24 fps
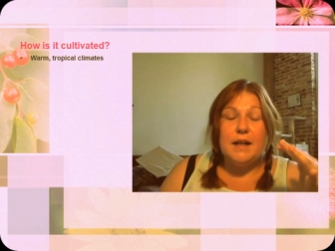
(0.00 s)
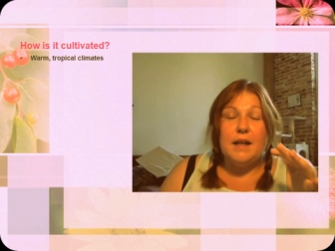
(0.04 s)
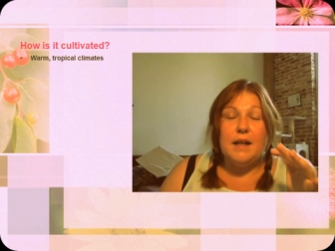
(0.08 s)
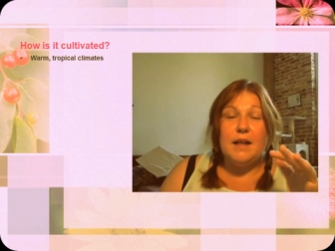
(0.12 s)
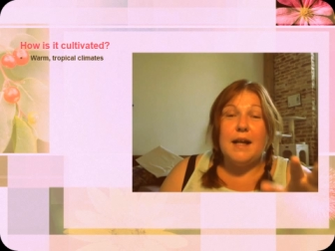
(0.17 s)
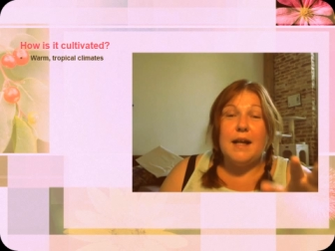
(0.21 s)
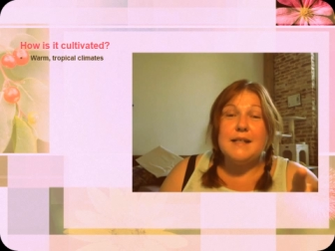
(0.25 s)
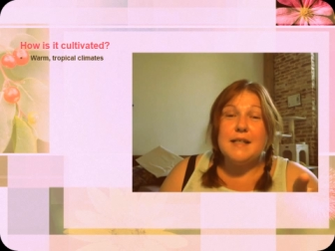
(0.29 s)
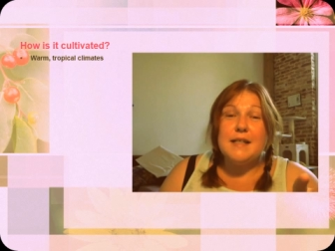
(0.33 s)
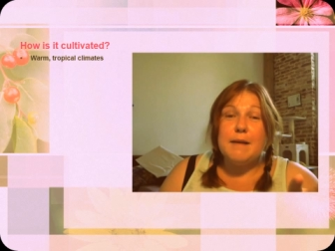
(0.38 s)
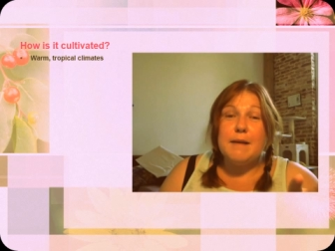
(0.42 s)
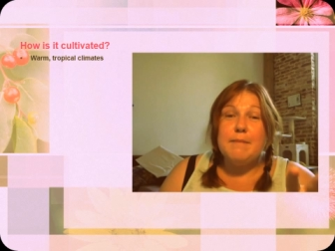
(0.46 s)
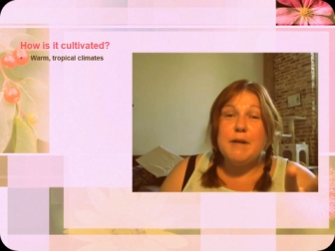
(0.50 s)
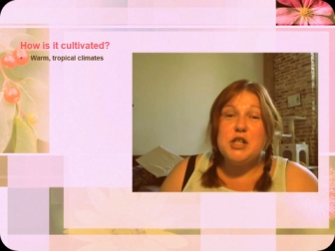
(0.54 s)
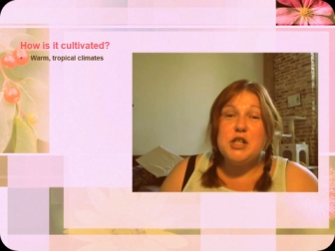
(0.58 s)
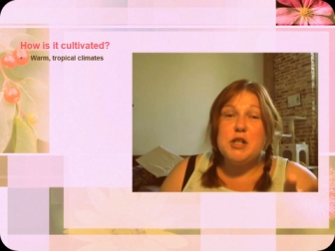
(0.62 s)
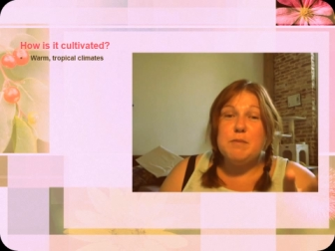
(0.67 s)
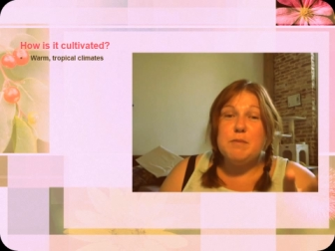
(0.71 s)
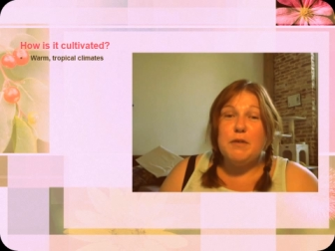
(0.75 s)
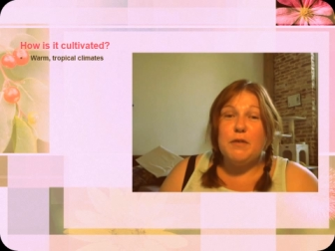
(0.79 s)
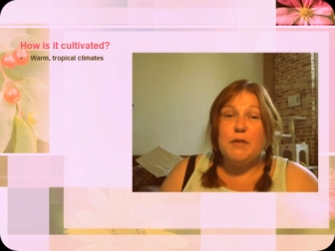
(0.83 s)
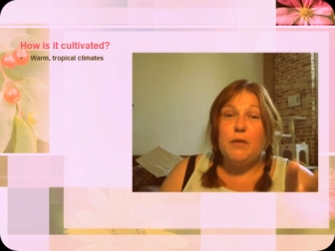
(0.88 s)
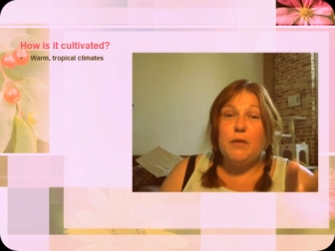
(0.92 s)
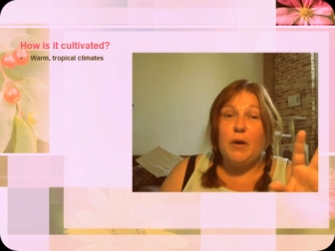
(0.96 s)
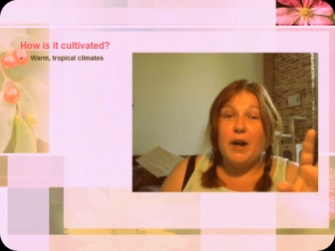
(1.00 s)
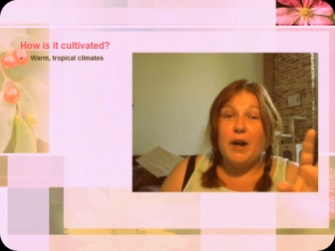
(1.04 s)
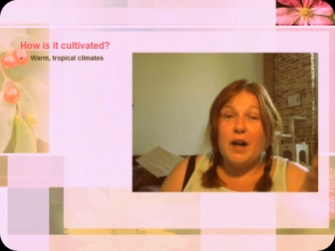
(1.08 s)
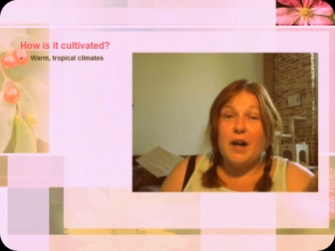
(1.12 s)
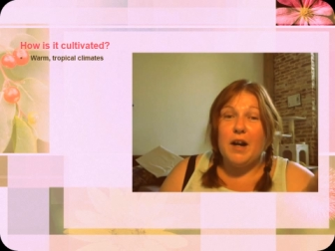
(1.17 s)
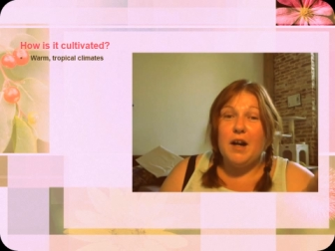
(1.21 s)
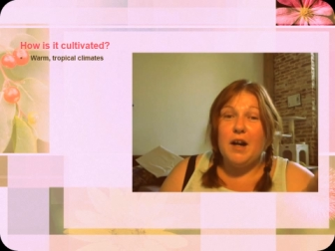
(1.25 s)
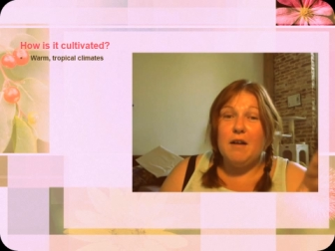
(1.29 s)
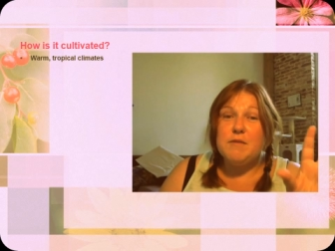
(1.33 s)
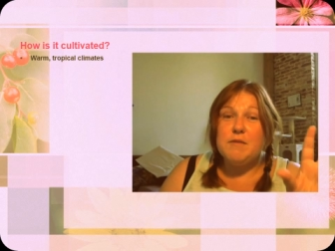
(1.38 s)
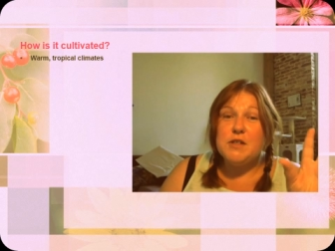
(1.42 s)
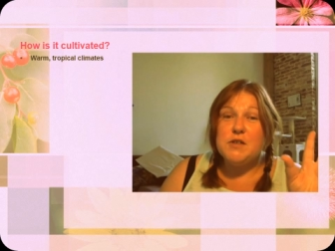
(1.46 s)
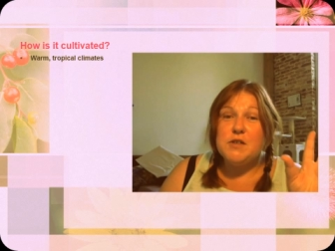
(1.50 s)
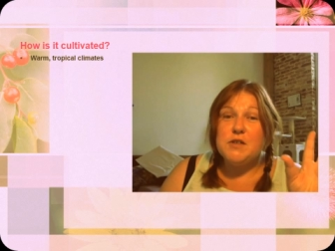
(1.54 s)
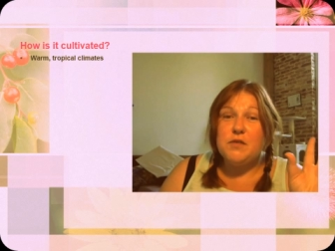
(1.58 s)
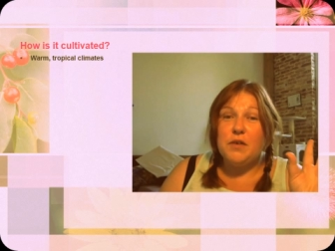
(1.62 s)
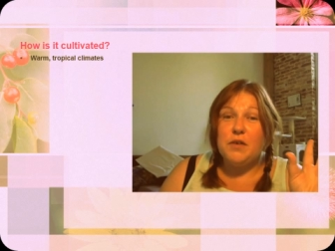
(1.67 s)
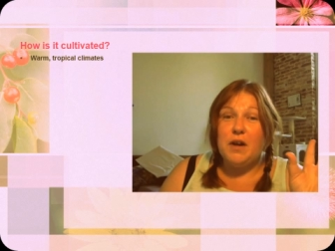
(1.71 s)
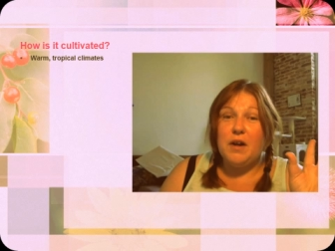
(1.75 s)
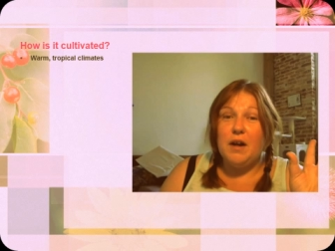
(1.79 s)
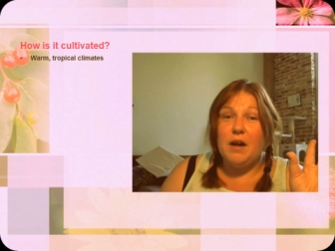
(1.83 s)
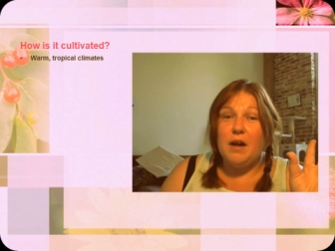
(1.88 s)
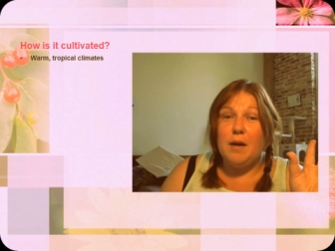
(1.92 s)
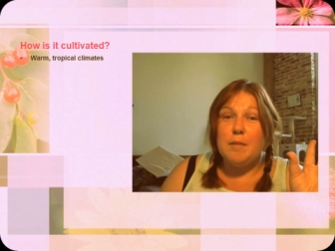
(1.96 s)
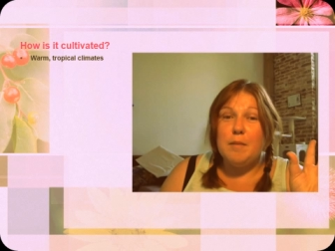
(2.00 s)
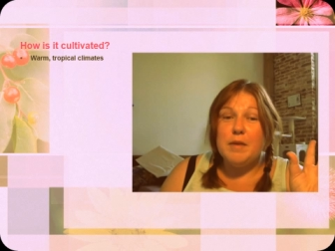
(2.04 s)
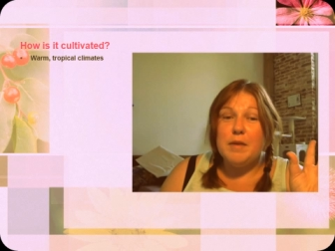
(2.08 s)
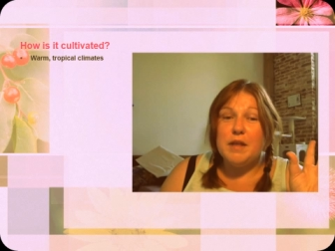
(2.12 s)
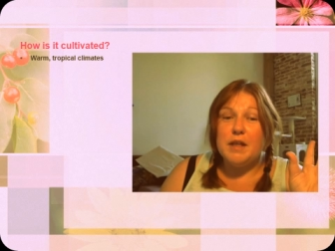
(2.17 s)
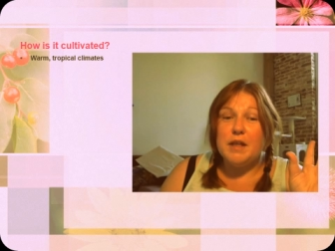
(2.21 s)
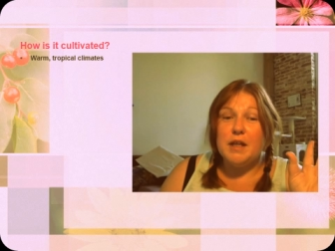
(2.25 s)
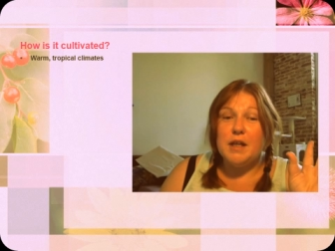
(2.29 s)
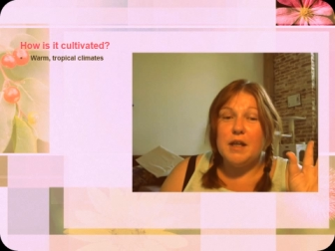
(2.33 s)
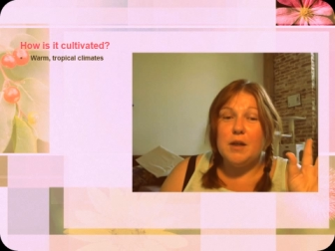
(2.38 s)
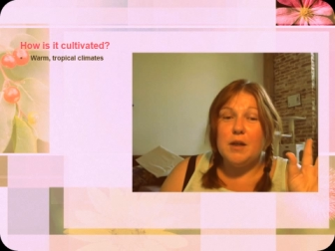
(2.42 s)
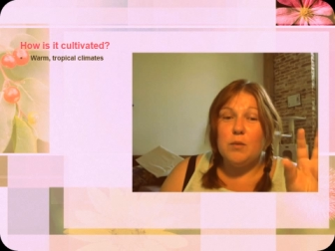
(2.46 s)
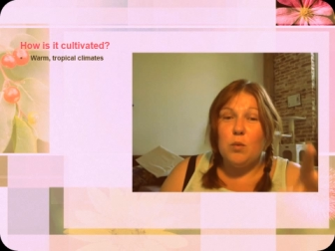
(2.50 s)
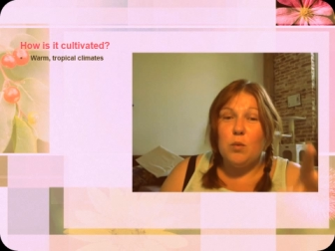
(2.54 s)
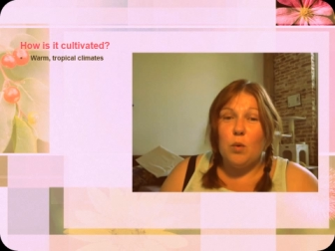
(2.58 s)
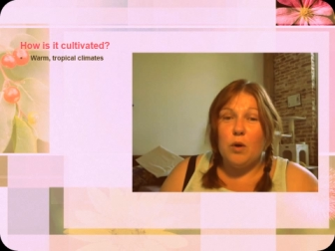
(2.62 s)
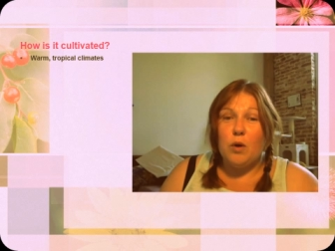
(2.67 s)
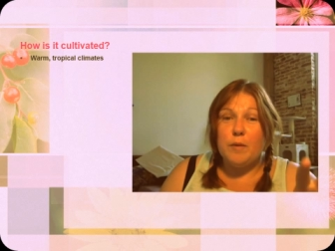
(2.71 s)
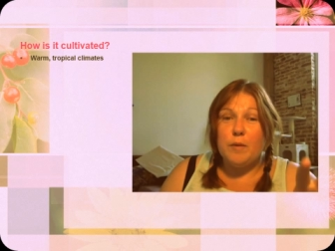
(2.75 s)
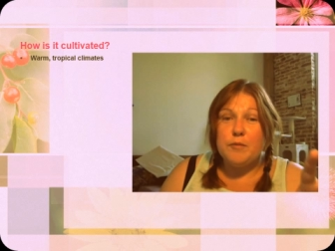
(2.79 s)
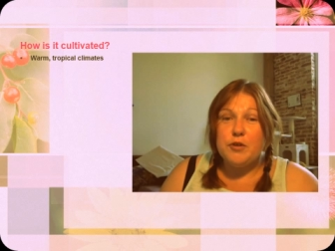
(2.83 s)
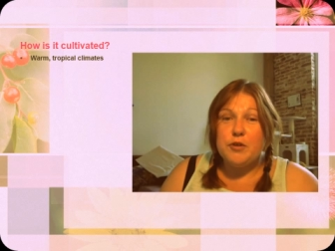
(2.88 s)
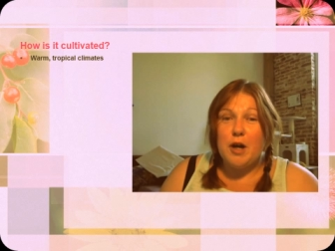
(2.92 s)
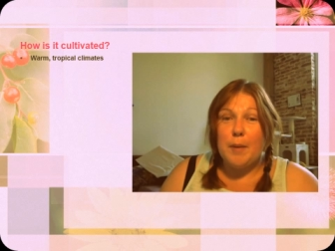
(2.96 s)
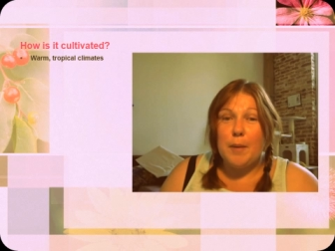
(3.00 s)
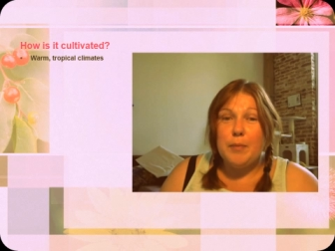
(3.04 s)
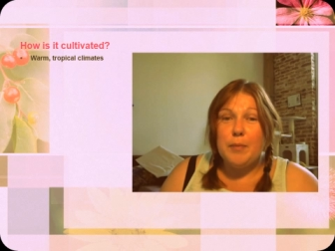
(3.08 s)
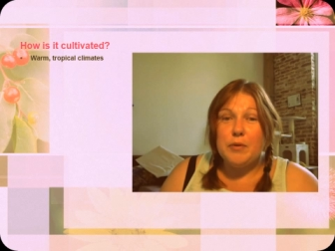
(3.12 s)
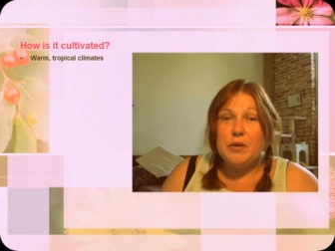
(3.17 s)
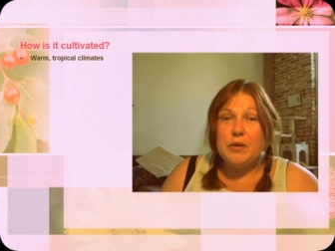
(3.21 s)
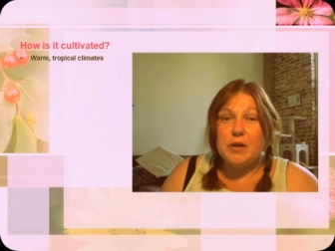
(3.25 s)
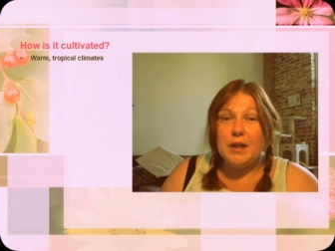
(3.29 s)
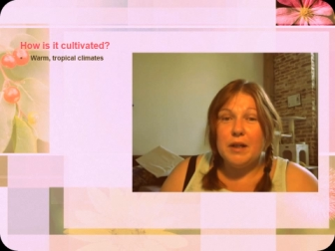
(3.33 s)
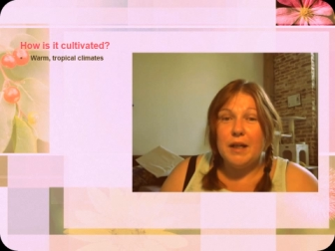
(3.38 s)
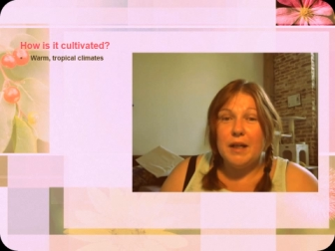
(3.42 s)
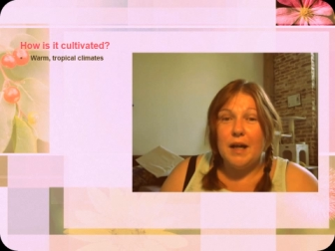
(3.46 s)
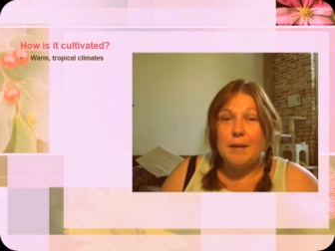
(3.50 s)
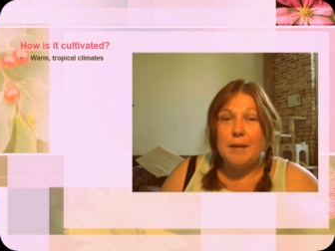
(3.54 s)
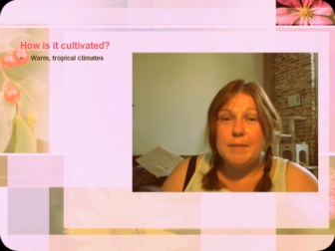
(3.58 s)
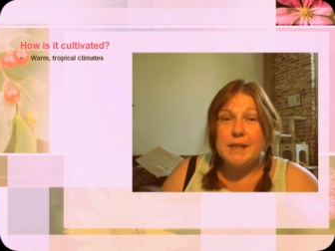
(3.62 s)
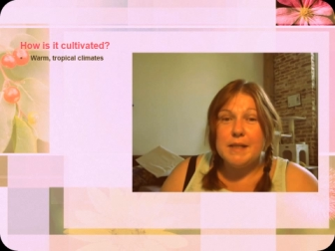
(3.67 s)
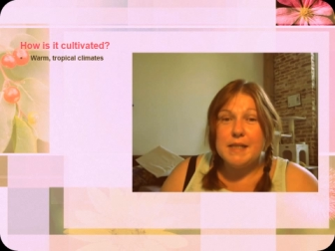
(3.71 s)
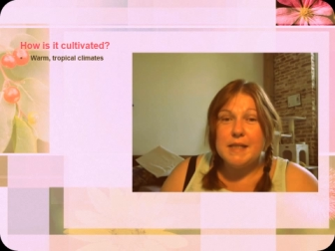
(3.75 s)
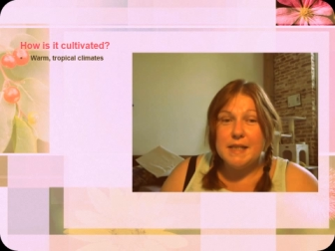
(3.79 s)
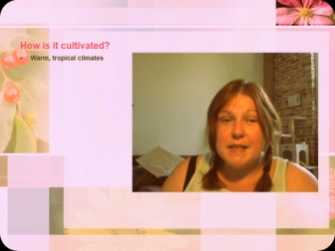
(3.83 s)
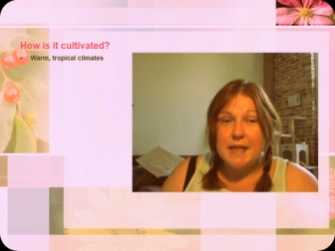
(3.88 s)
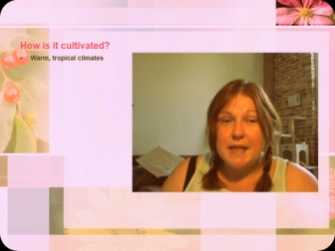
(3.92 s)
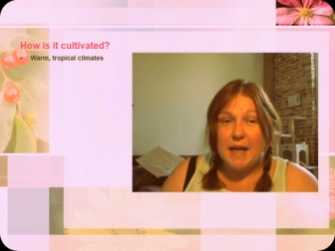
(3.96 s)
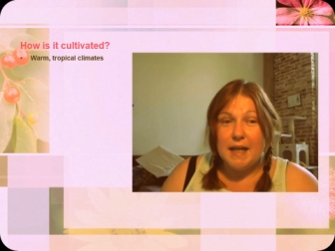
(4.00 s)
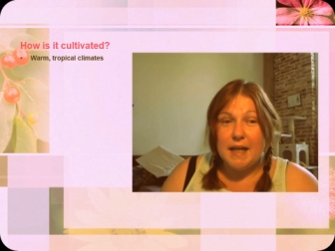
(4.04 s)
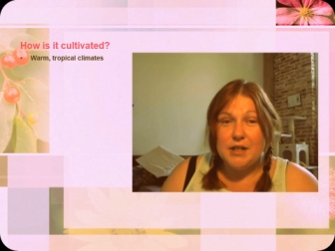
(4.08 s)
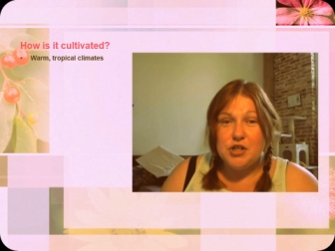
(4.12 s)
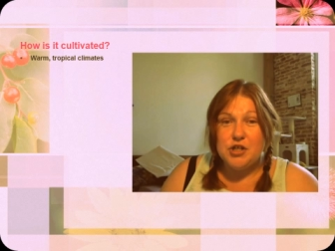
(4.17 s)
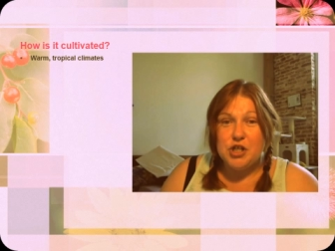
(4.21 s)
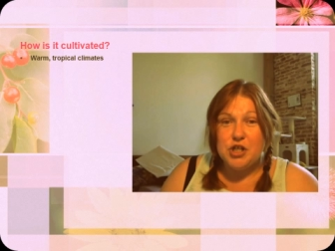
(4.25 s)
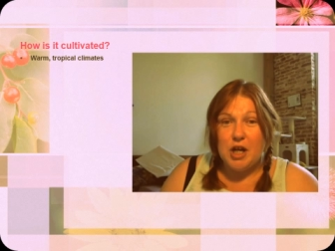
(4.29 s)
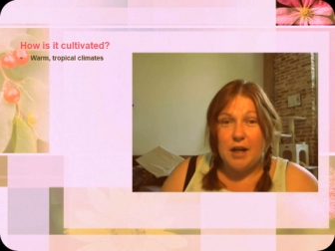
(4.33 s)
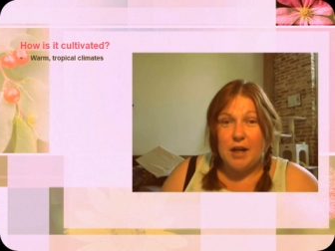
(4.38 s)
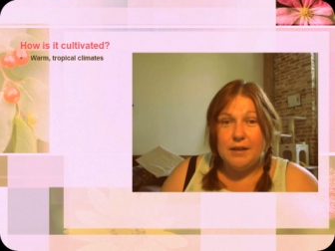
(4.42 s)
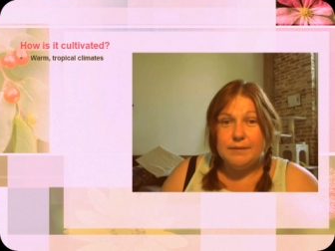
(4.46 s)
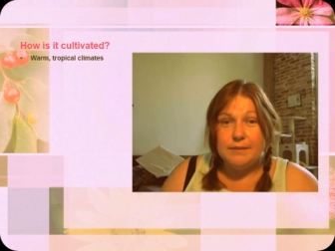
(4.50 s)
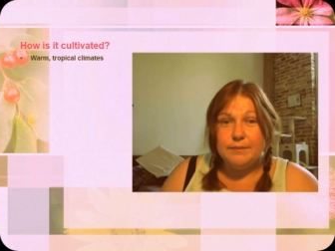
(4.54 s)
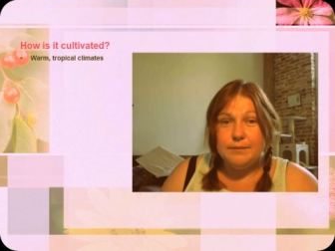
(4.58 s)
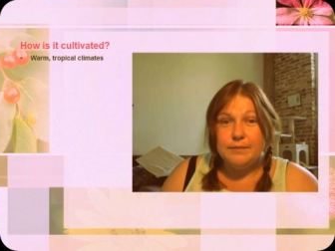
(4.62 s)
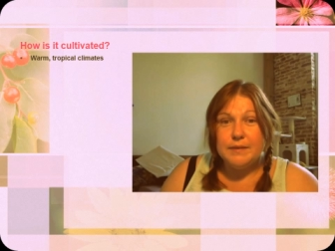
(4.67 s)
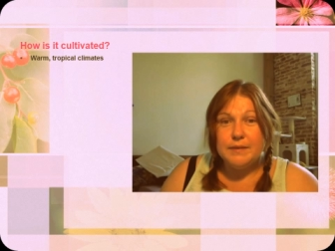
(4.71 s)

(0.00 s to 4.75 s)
As I mentioned before, it comes from the warm tropical climates in Asia,